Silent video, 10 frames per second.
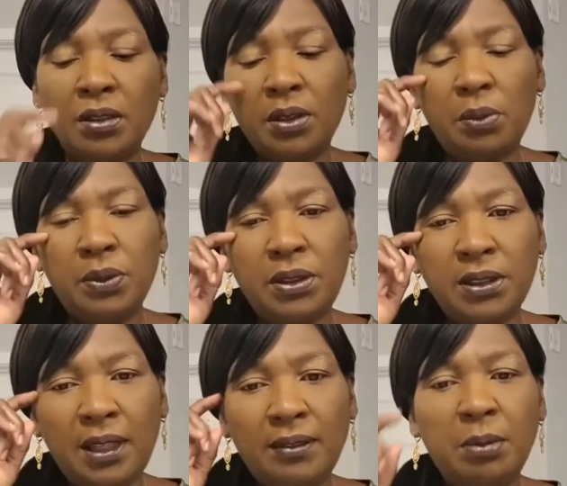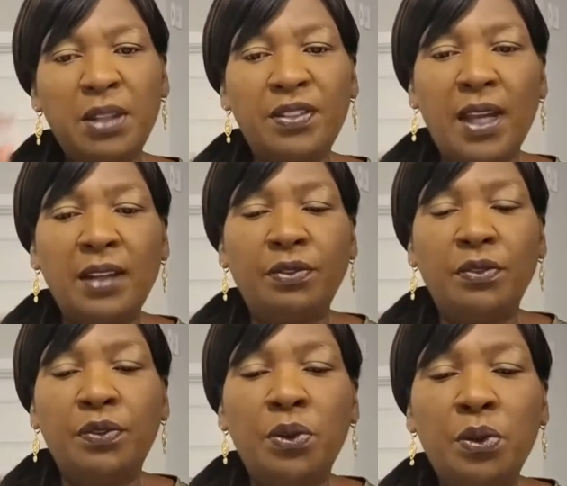So we just have to be
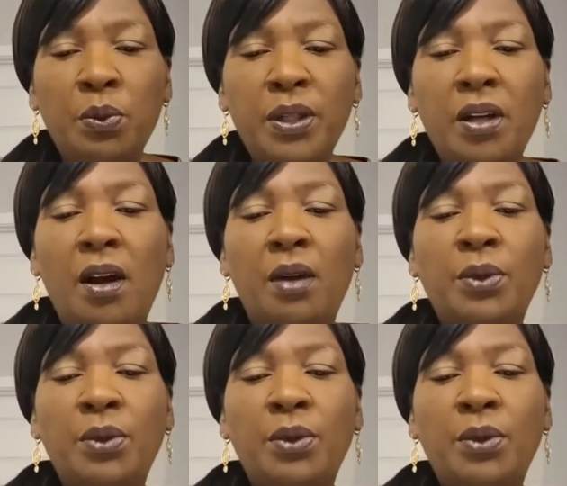thankful for who we are.